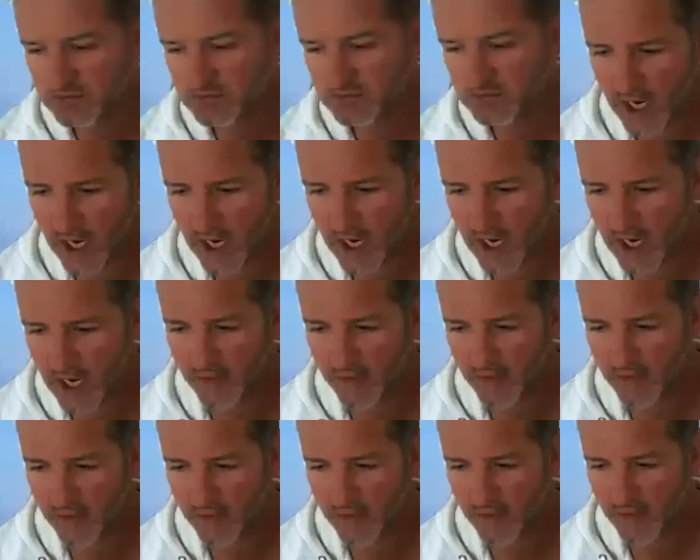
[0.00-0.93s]
I
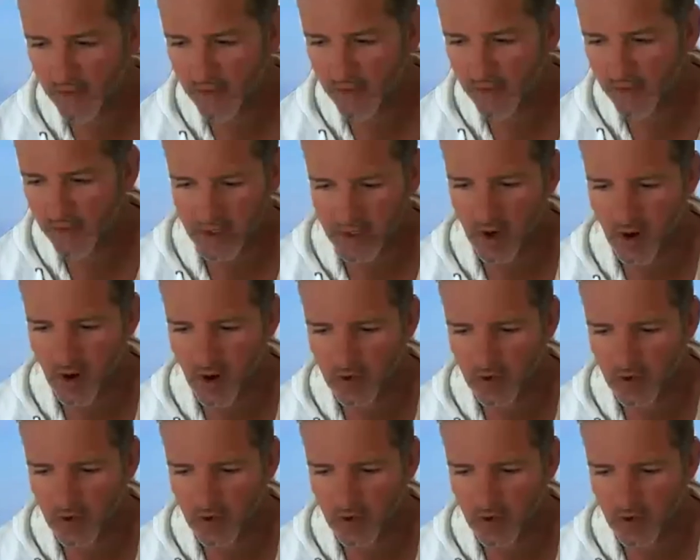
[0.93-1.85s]
think it's probably
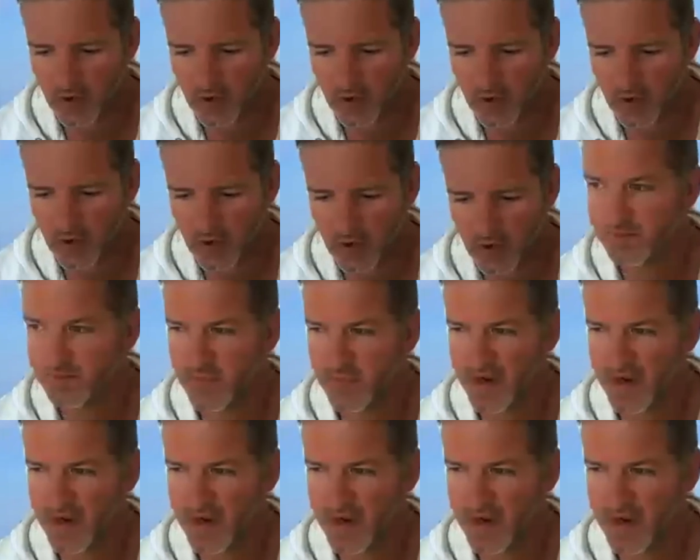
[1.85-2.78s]
altered,
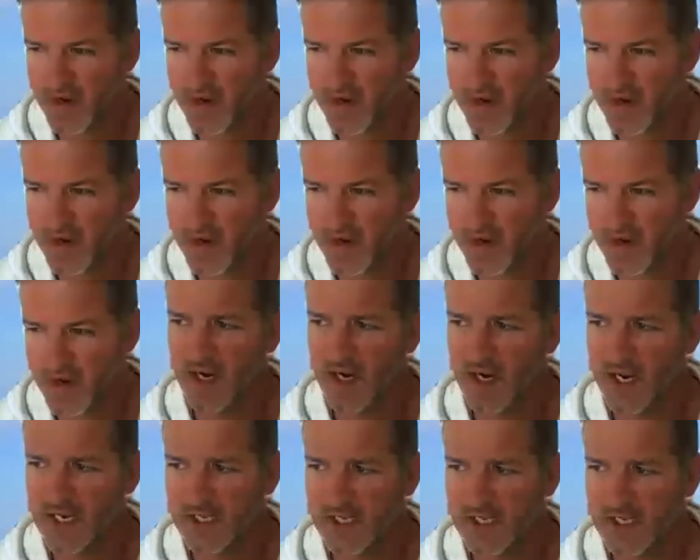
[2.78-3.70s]
especially
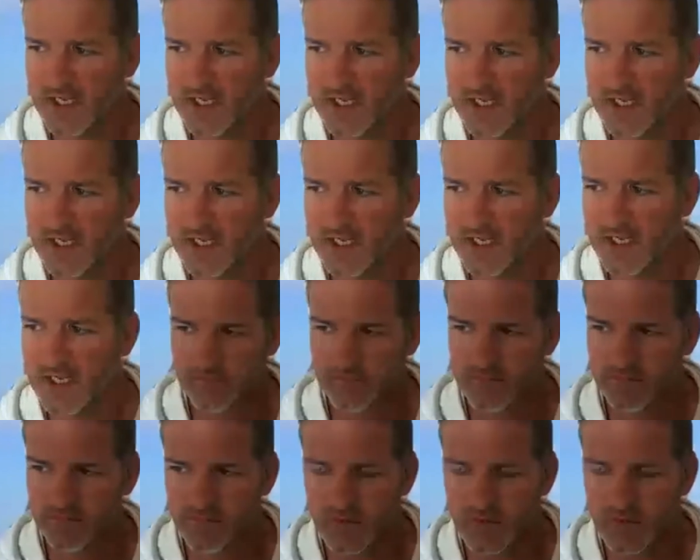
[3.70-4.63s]
over the last
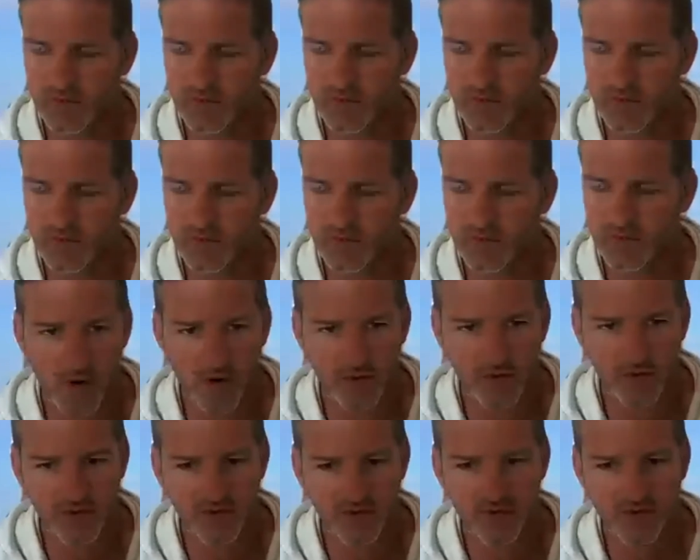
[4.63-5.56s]
12
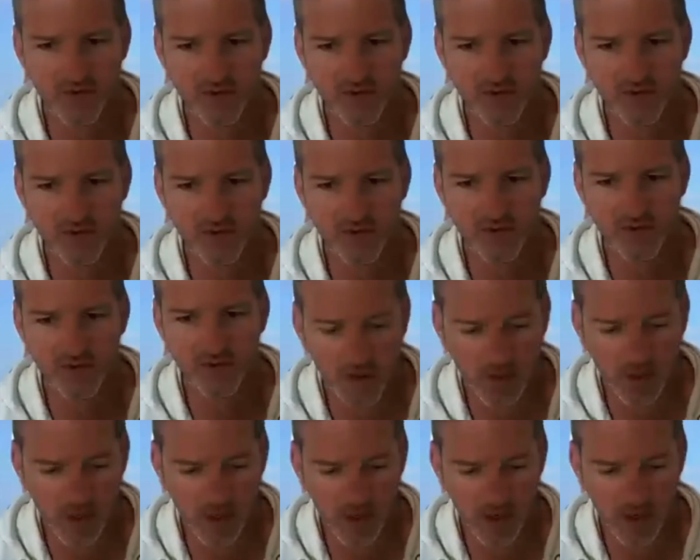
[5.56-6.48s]
months.
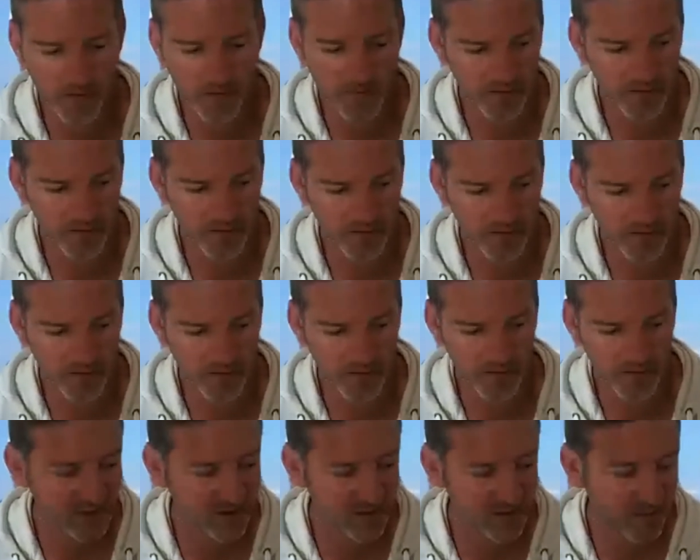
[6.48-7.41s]
I
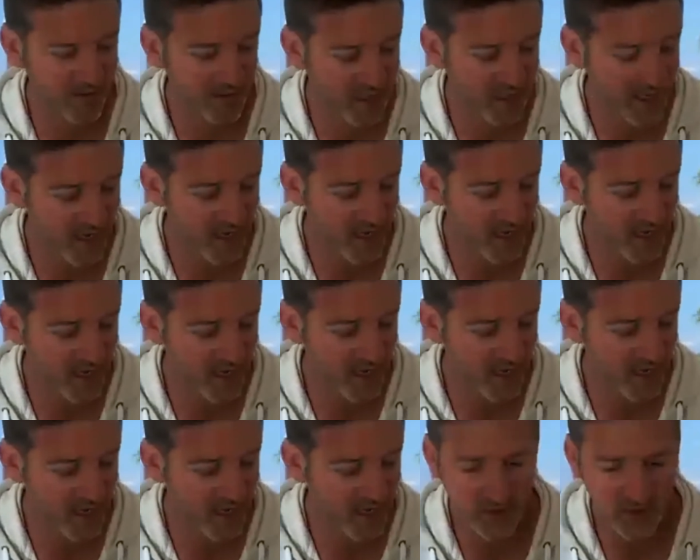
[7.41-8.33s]
mean, to begin with,
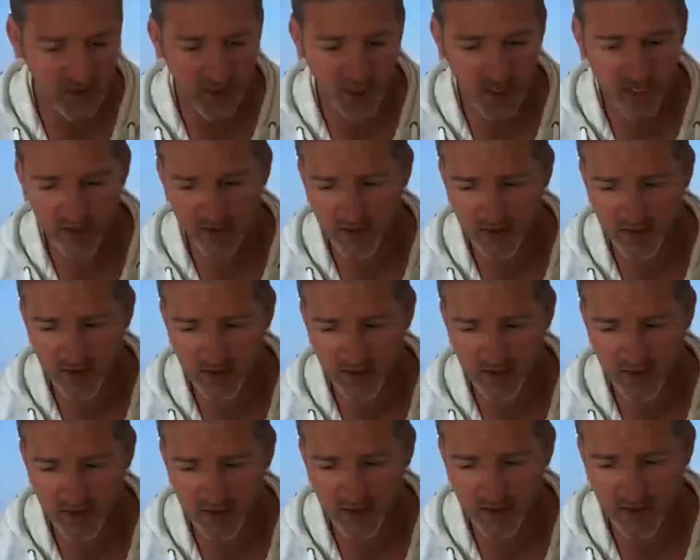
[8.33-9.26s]
obviously the
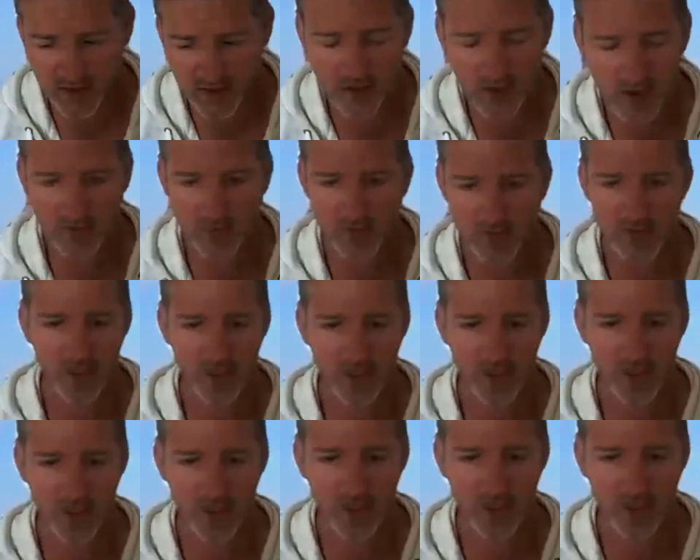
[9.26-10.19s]
income
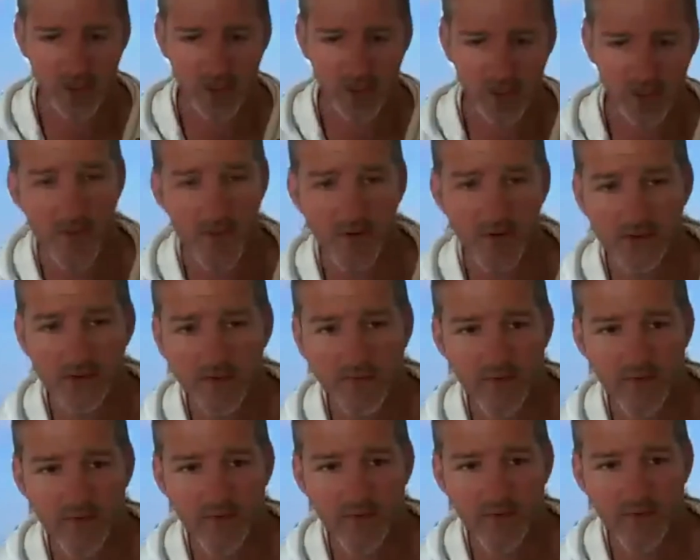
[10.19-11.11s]
is a great
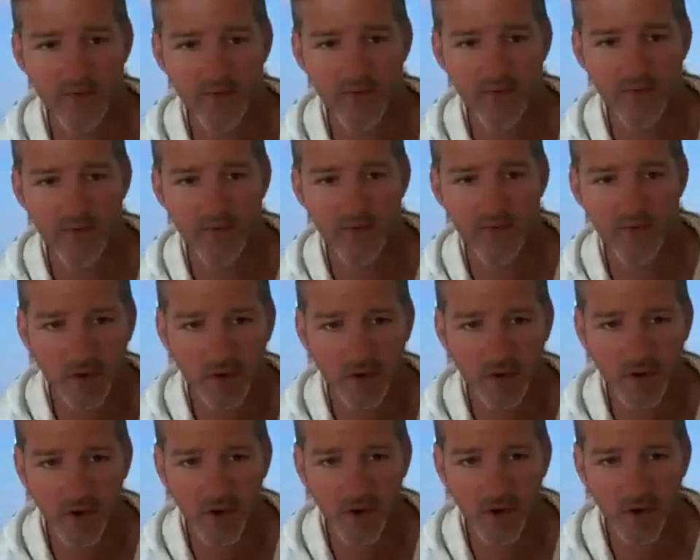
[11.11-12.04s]
motivator,
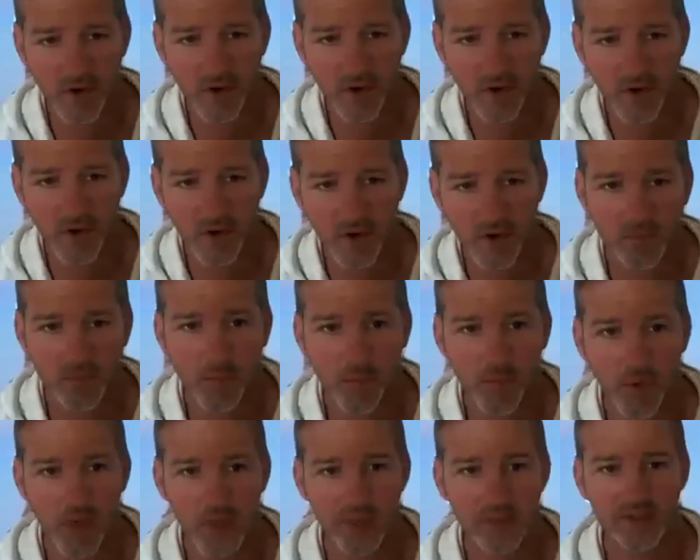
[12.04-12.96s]

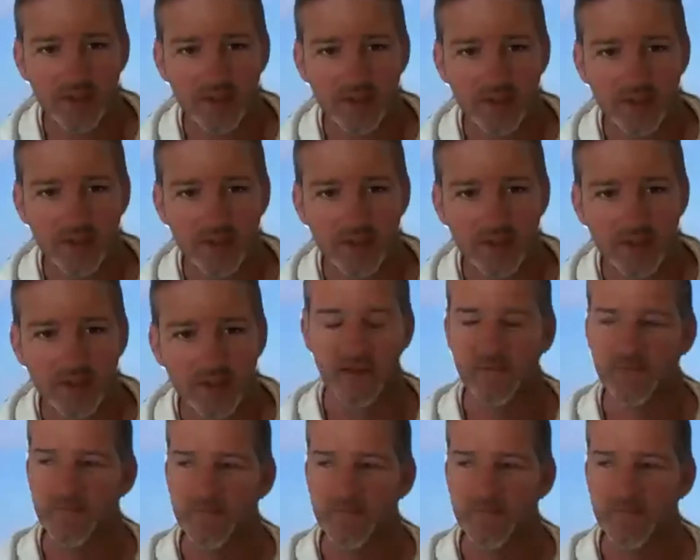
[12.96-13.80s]
but I think